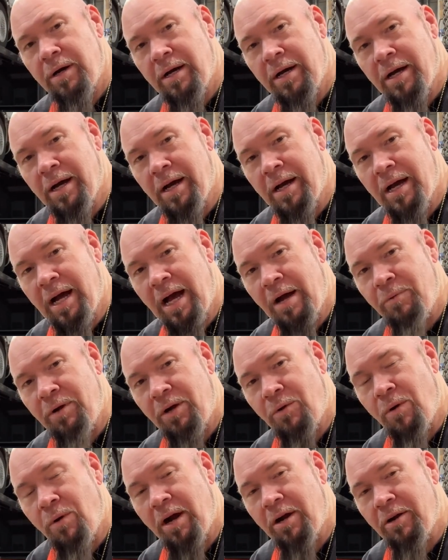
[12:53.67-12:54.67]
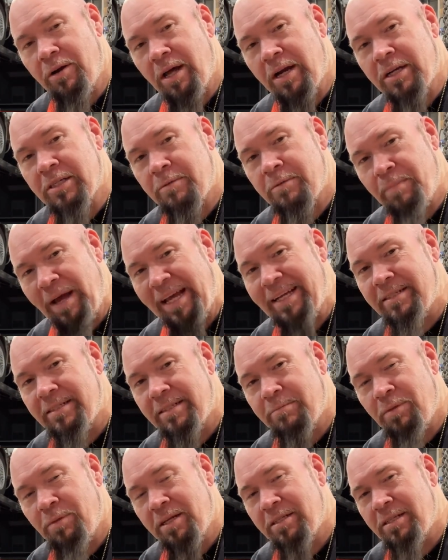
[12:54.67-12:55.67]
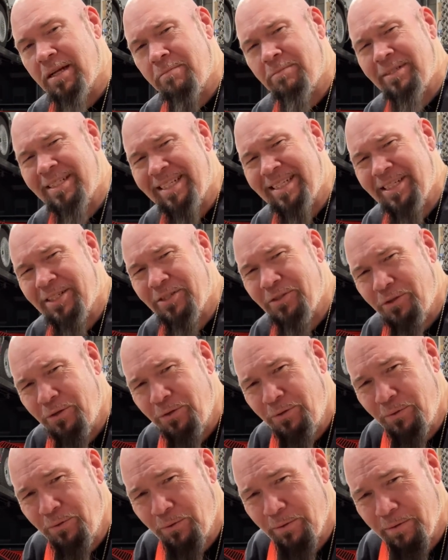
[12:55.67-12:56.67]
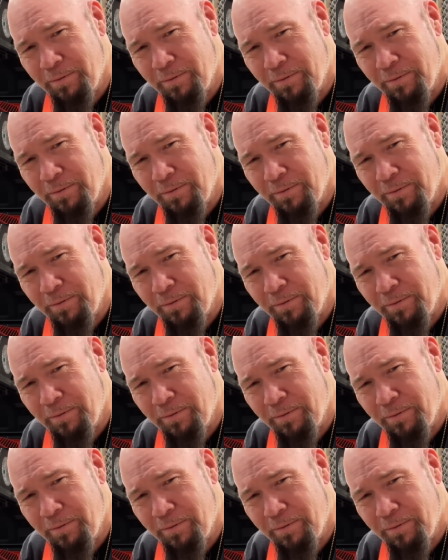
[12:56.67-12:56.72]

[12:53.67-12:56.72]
I require a lot of space. Plus I'm 6'2".